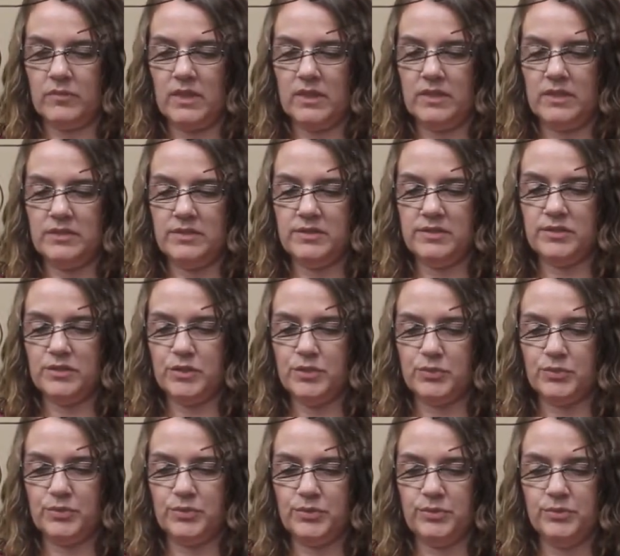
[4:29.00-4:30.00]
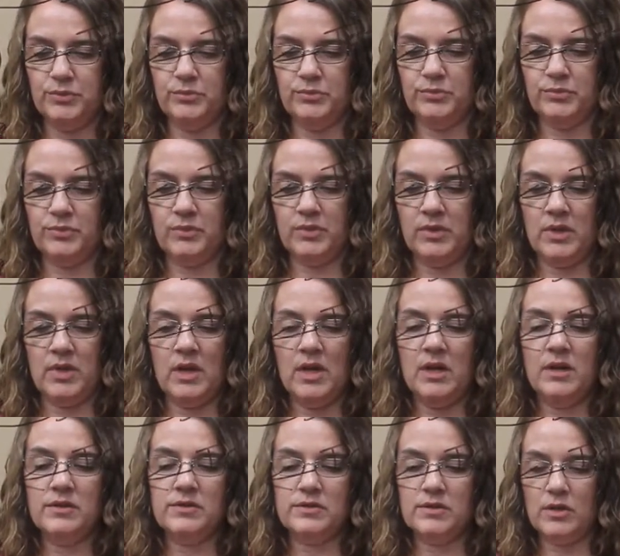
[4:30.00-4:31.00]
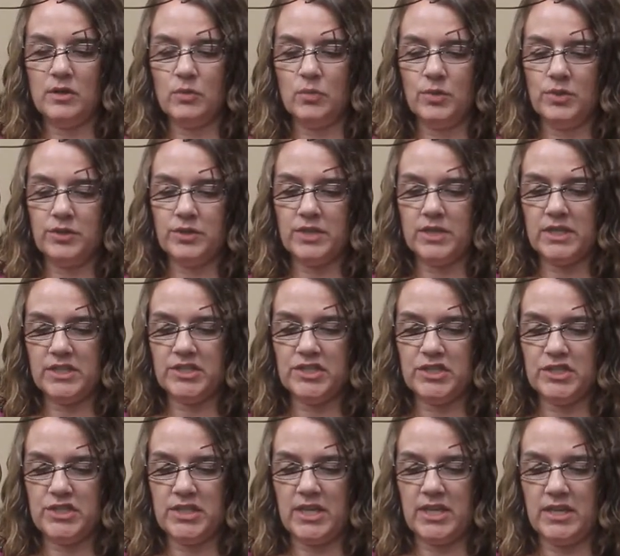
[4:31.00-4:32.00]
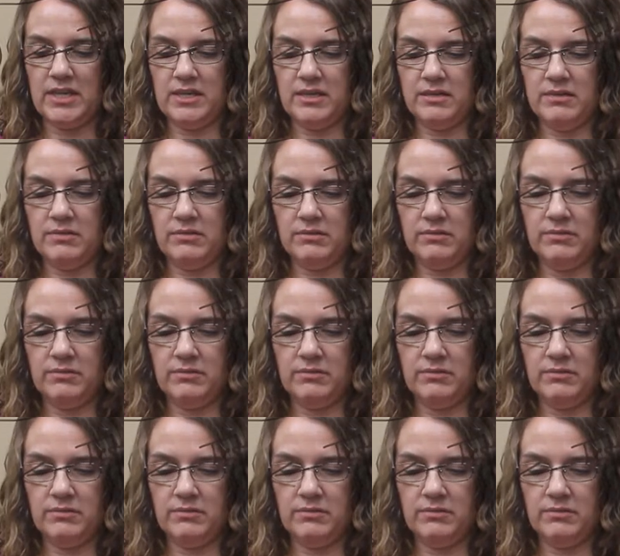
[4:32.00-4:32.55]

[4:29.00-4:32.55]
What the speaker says: This is true. So we're going to shade